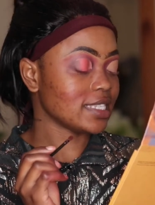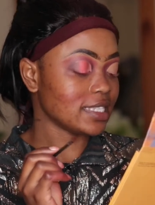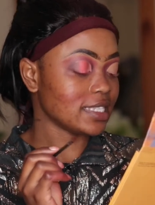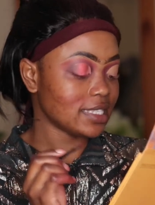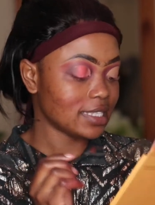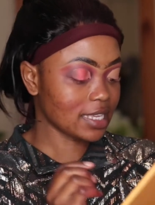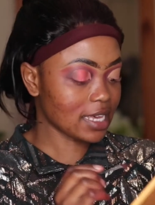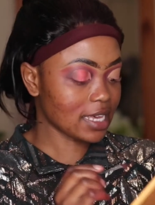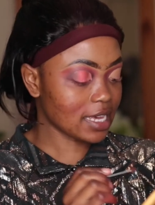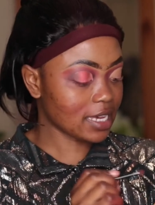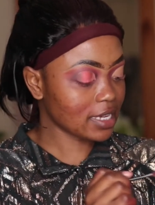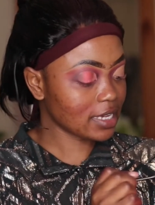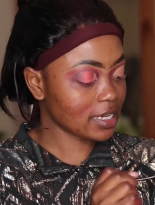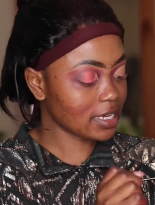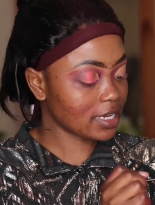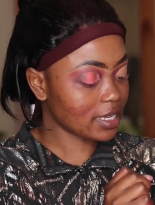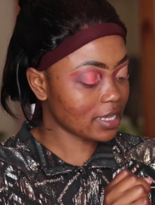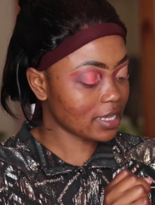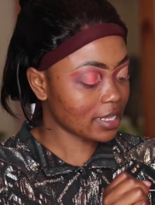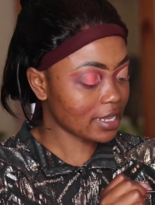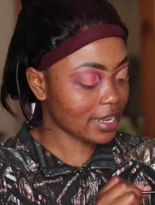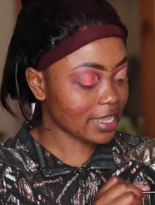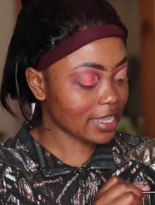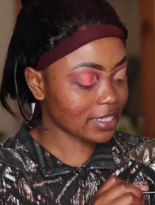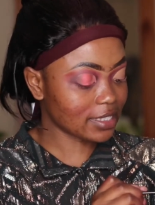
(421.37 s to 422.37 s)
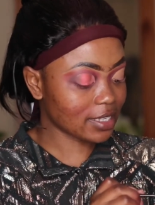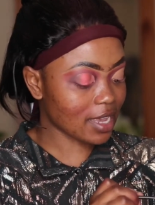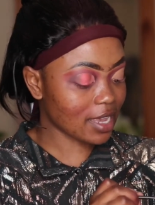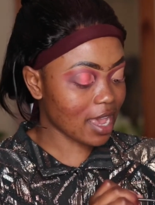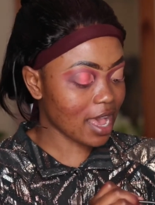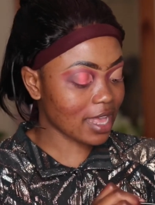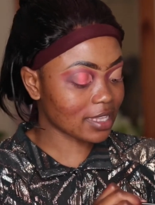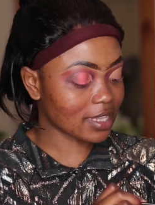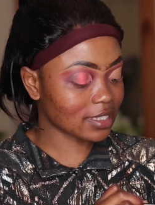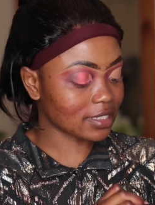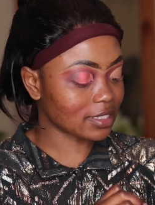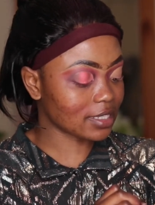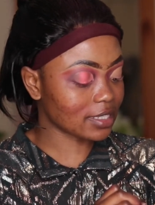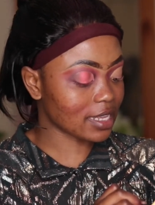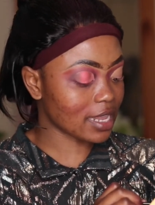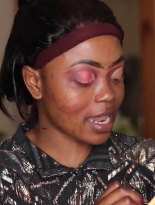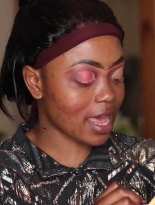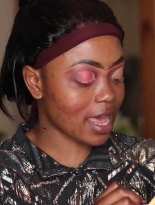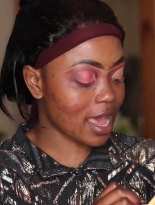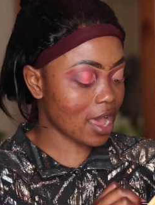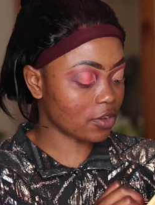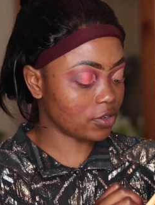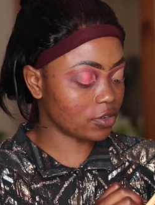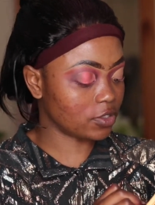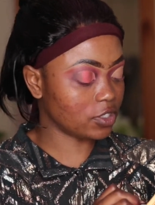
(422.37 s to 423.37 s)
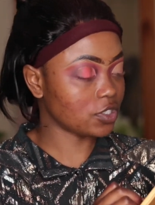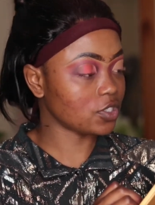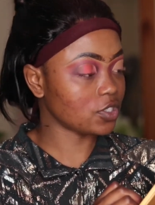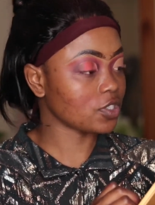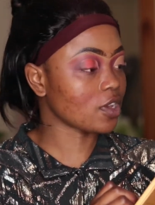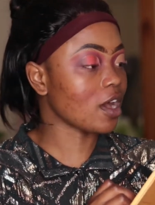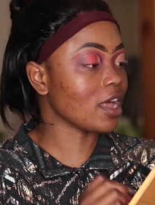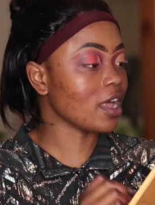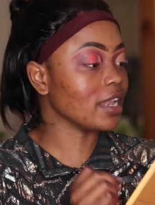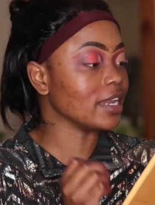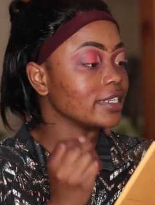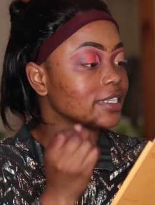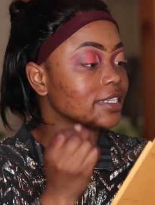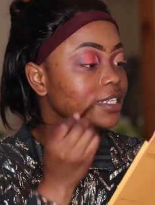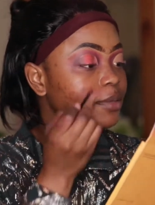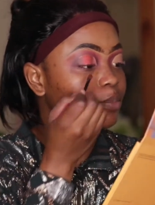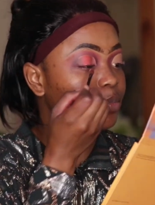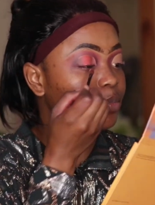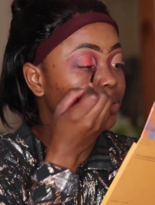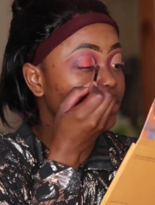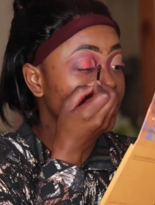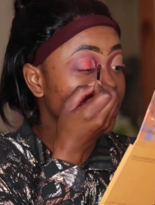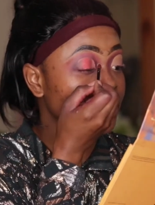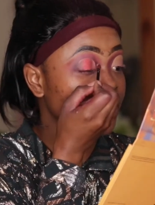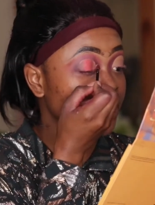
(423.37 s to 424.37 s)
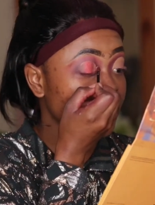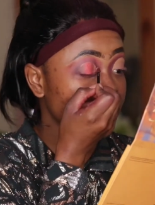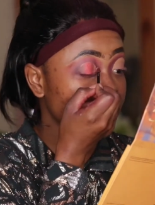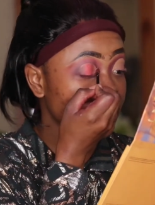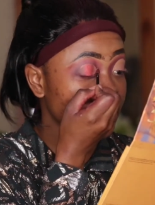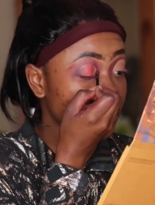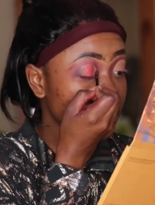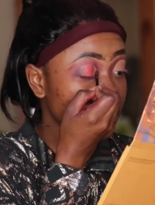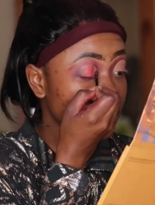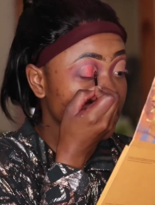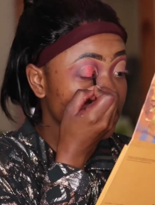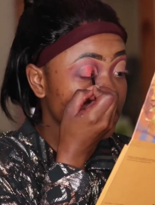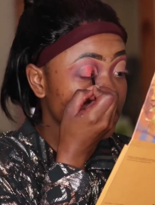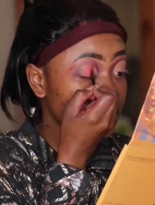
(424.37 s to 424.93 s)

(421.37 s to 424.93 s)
think let's cancel out Scarlet and put her